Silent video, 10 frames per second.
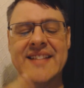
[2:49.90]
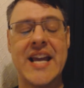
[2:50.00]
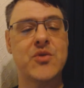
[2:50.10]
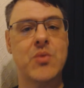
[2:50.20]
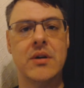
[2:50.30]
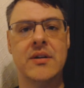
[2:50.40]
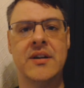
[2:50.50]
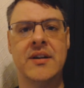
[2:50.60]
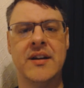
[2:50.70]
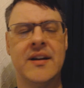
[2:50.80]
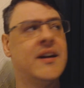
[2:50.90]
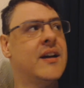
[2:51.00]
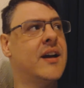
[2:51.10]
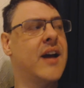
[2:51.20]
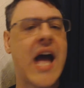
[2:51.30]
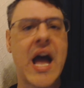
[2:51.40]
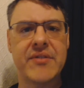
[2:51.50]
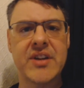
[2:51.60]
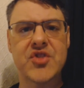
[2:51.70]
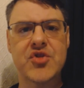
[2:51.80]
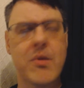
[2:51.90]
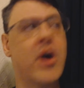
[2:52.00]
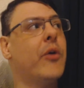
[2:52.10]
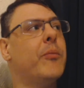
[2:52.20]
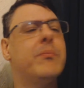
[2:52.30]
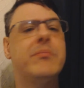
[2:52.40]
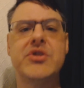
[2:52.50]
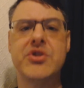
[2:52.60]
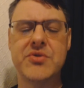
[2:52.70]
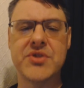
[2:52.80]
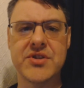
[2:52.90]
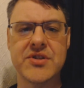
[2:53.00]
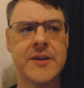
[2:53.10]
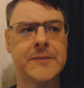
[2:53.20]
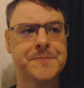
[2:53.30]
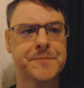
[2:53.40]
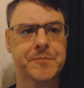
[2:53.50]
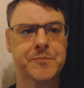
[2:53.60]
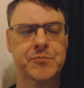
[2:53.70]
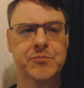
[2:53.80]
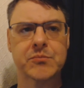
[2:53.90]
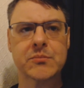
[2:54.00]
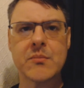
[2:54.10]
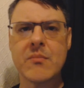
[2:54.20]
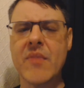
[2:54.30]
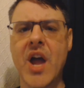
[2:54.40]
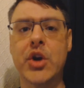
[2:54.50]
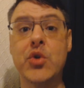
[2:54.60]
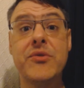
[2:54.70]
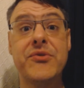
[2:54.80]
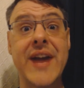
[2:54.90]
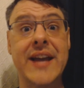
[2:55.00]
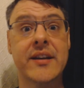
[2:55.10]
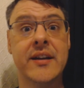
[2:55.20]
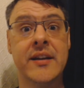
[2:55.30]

Guess what? Having a smile produces a good effect